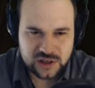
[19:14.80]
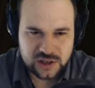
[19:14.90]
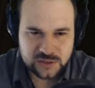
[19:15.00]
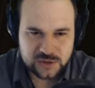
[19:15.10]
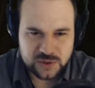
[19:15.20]

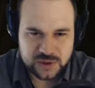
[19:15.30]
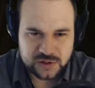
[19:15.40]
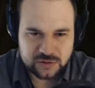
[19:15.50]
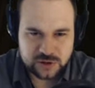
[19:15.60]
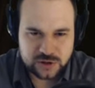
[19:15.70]
I'm to
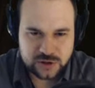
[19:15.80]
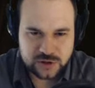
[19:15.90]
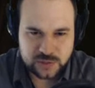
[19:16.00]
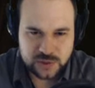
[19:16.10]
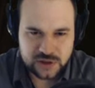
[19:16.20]
quickly return
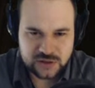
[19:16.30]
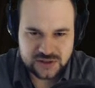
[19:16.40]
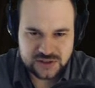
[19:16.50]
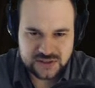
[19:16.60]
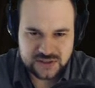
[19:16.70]
to
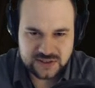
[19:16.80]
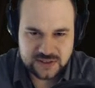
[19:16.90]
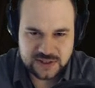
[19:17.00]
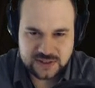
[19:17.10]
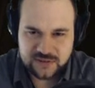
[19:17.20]
Paris as I
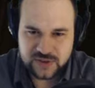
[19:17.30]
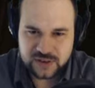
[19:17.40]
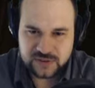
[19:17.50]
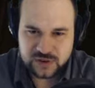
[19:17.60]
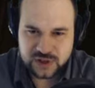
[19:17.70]
sense the fate
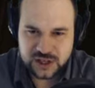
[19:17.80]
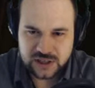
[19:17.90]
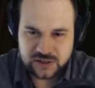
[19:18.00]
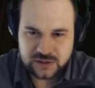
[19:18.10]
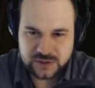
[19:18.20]
of our
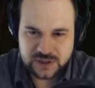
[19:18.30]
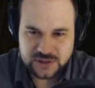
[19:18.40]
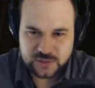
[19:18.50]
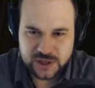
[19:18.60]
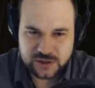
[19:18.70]
King Louis is
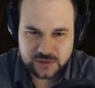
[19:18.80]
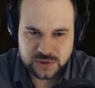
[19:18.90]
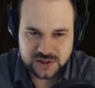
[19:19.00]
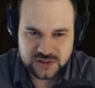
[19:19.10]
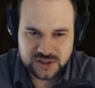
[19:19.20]
about to be
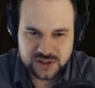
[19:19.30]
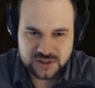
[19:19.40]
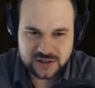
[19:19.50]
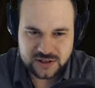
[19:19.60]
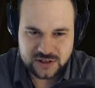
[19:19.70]

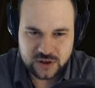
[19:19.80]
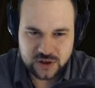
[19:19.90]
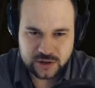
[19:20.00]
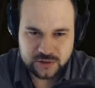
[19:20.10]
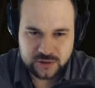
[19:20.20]
decided
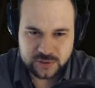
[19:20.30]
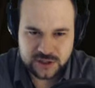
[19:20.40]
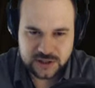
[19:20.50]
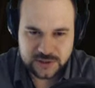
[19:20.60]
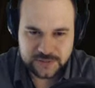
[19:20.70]

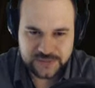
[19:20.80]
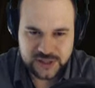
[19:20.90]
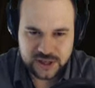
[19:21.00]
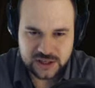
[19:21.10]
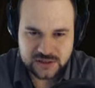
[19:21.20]
dishonorably,
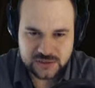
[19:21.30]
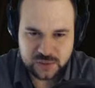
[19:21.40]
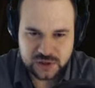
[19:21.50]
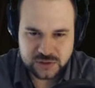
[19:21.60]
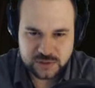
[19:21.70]
and it is
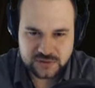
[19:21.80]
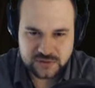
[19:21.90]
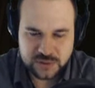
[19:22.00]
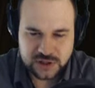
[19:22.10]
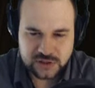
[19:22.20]
impossible
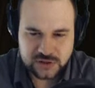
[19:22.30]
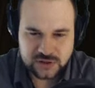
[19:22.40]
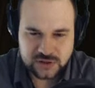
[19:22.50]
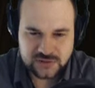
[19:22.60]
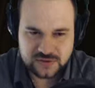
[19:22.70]
for me not
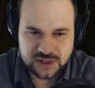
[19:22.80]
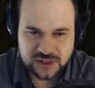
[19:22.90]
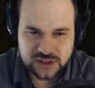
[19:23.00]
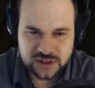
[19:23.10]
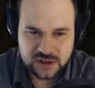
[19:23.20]
to intervene.